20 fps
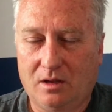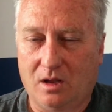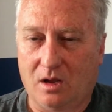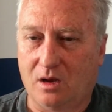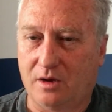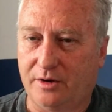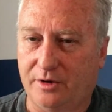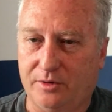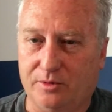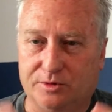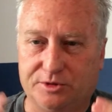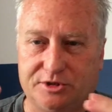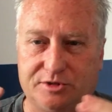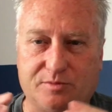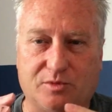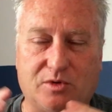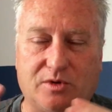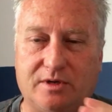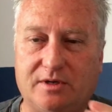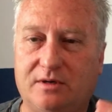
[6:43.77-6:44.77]
Only your
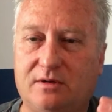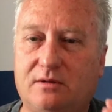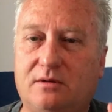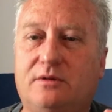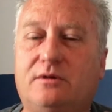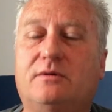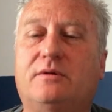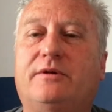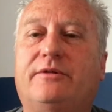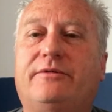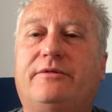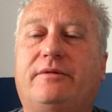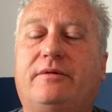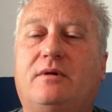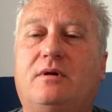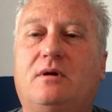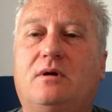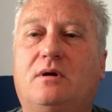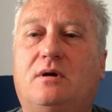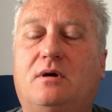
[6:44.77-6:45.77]
smaller little units
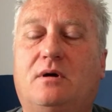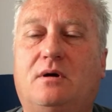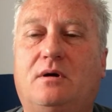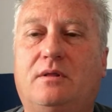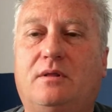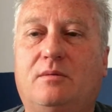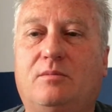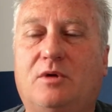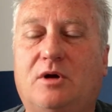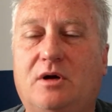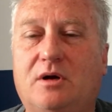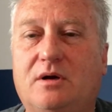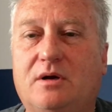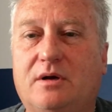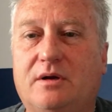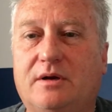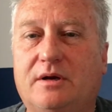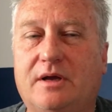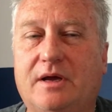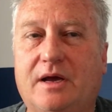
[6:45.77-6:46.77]
are on the
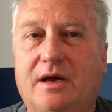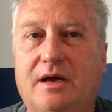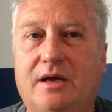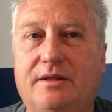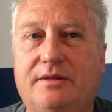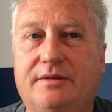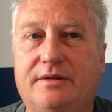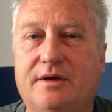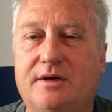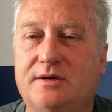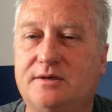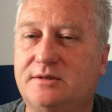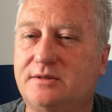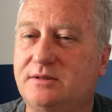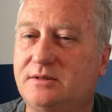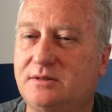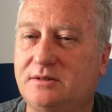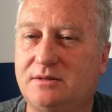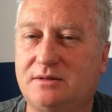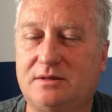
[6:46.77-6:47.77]
market, and
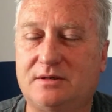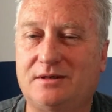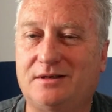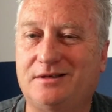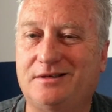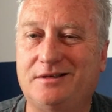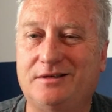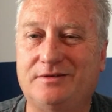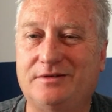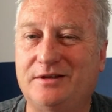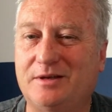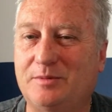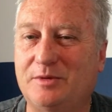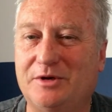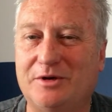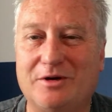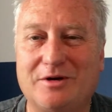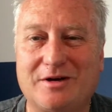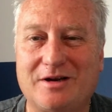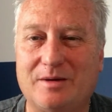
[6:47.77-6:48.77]
those, even them are
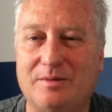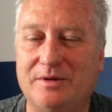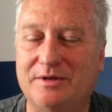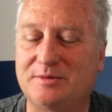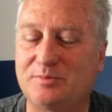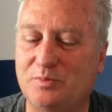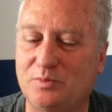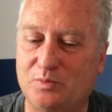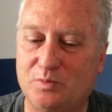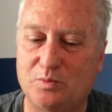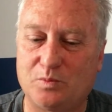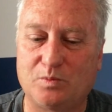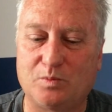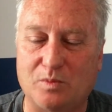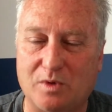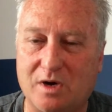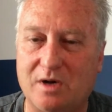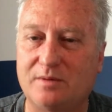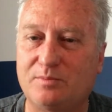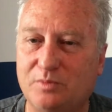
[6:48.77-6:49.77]
not coming.
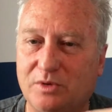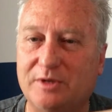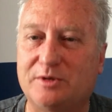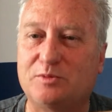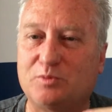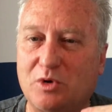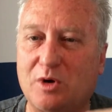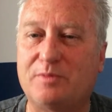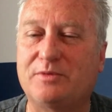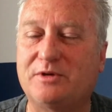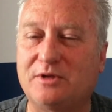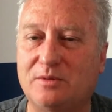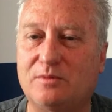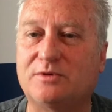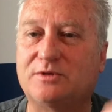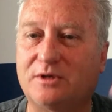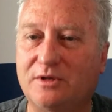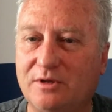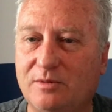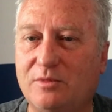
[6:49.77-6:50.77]
It's property that
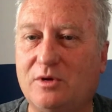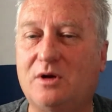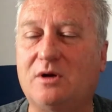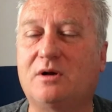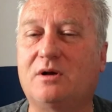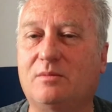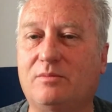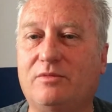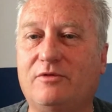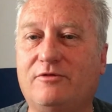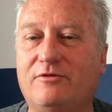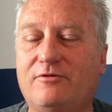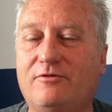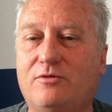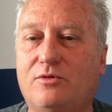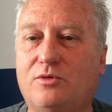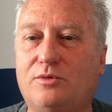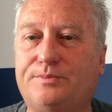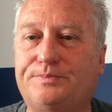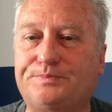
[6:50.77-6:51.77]
was on the market
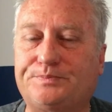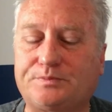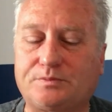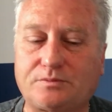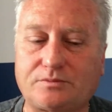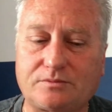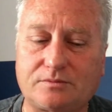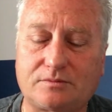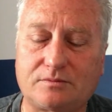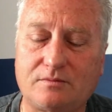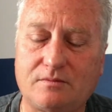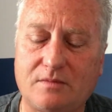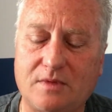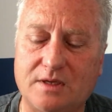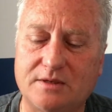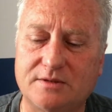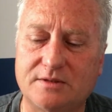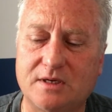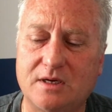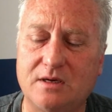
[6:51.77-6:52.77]
before.
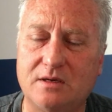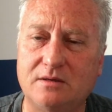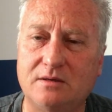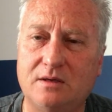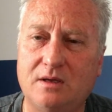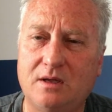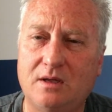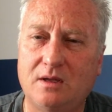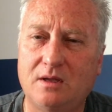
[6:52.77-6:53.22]
So